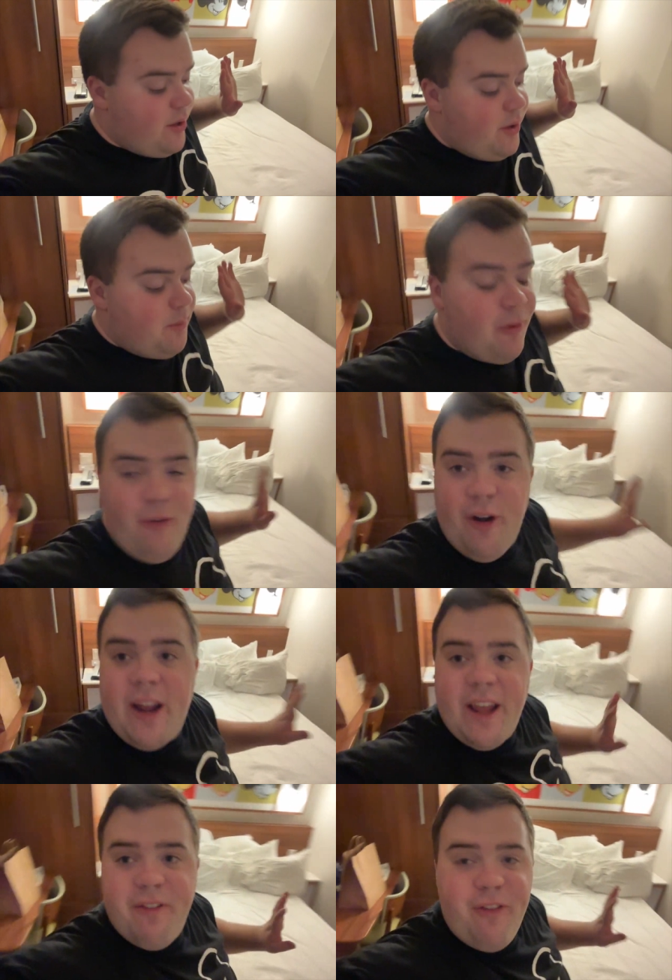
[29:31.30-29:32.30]
Before I
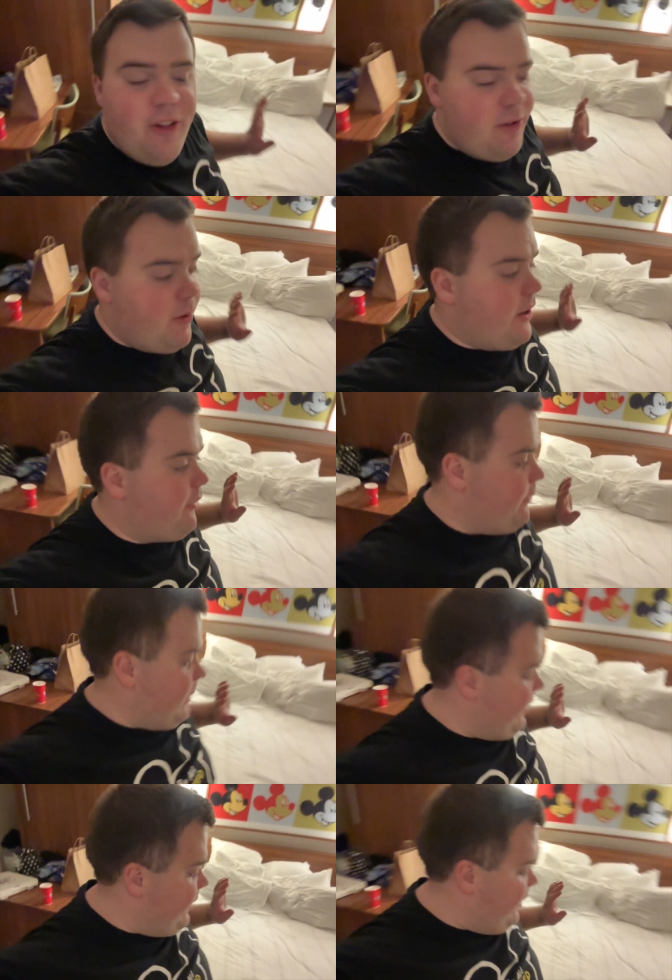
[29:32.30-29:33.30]
get fully ready for
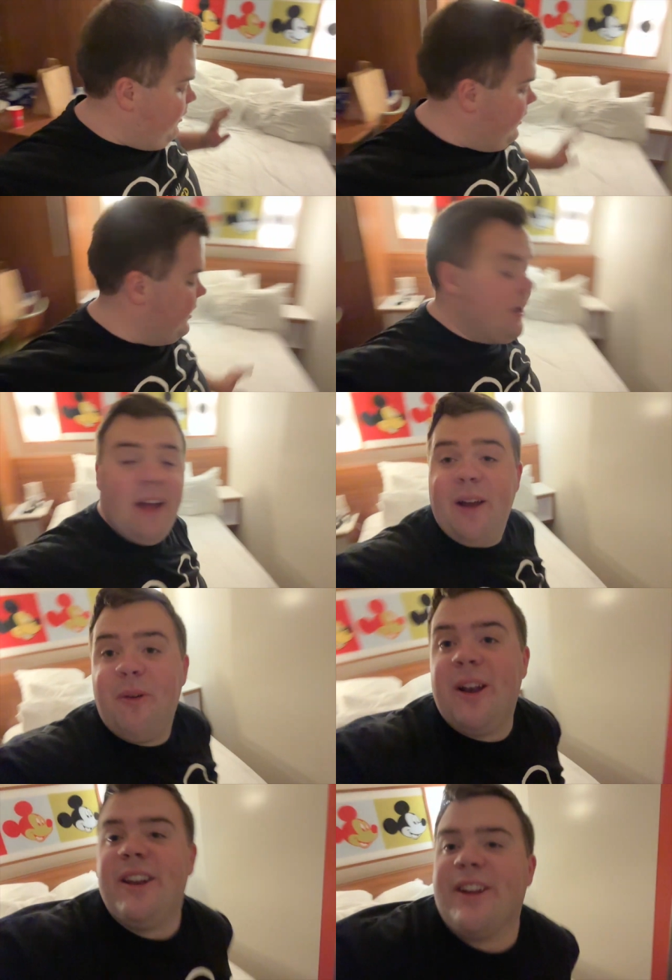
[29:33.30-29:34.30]
bed though, I
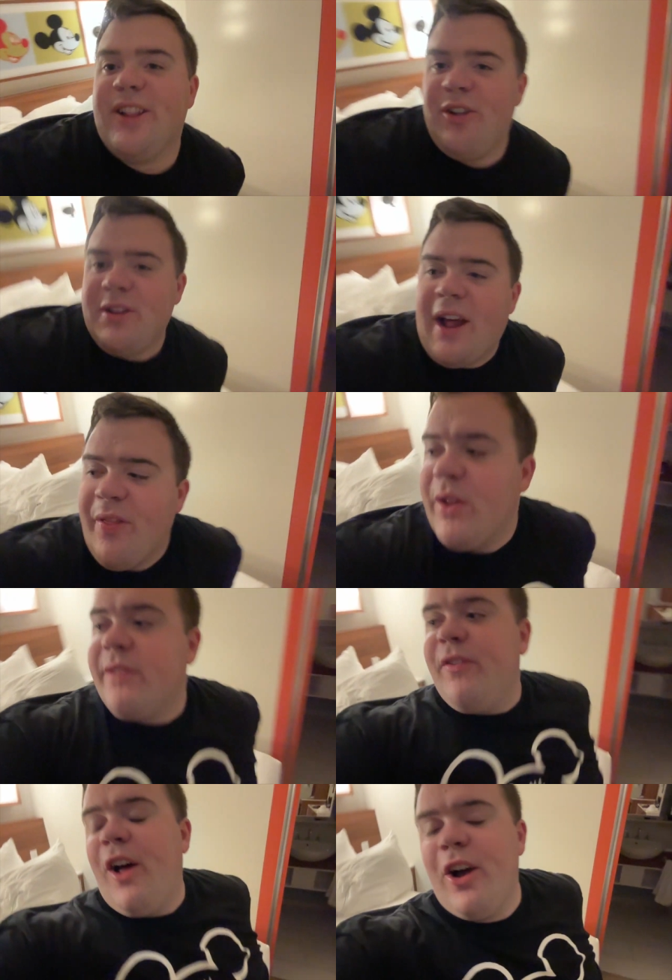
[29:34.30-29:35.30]
wanted to close out this
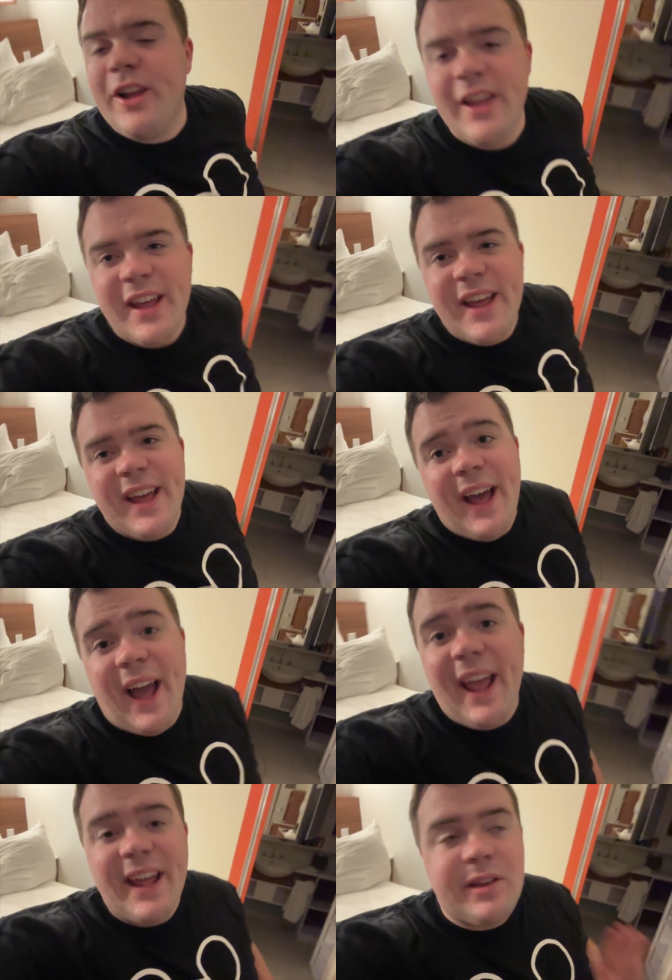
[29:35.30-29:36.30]
vlog.
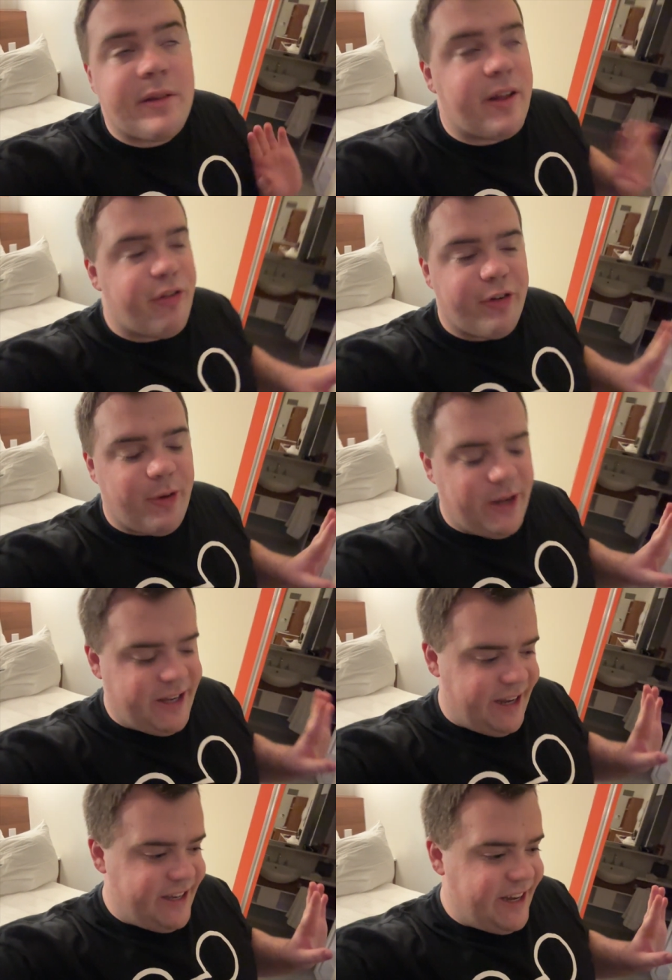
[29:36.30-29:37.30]
I had such a great
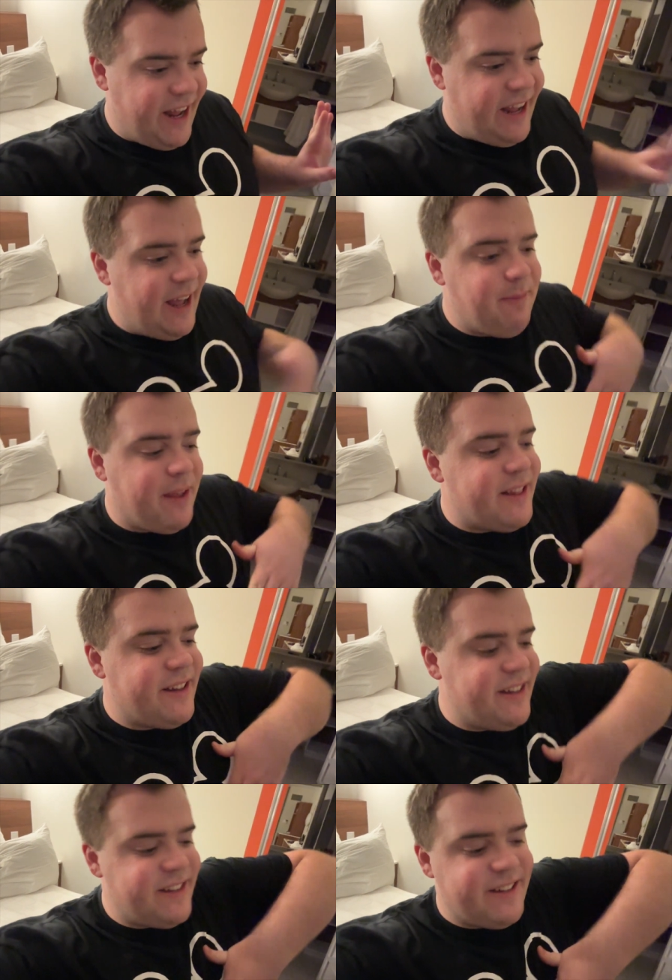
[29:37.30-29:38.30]
day today. I
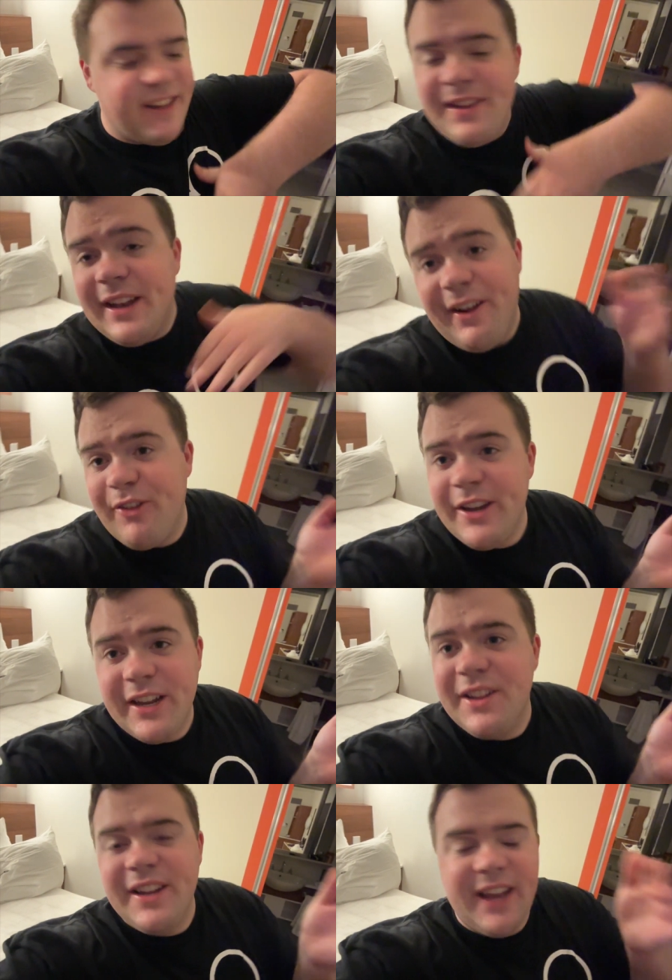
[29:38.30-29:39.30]
mean, isn't every
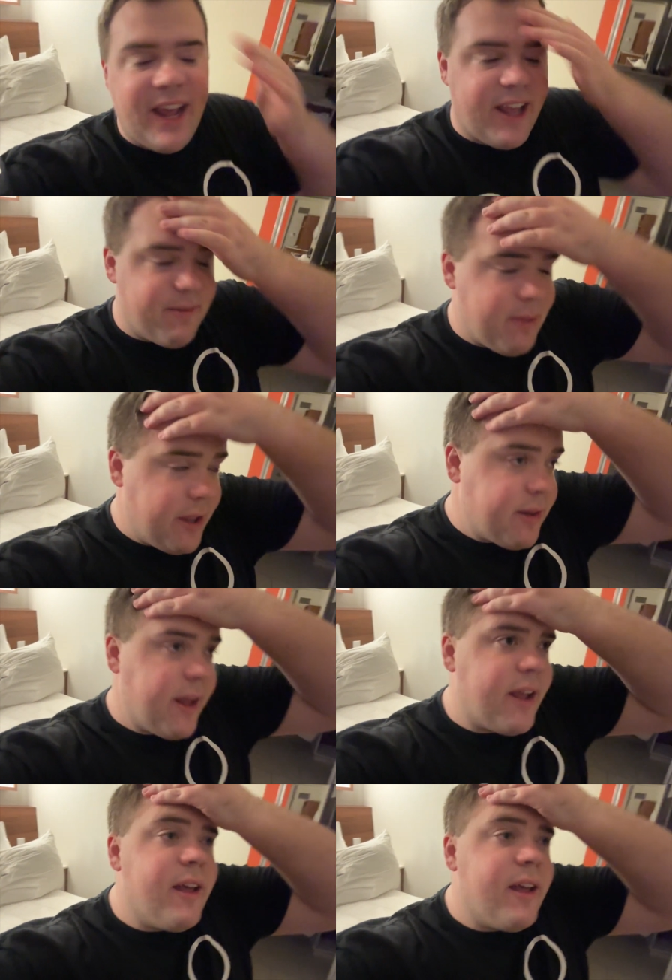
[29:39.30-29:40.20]
Disney day amazing?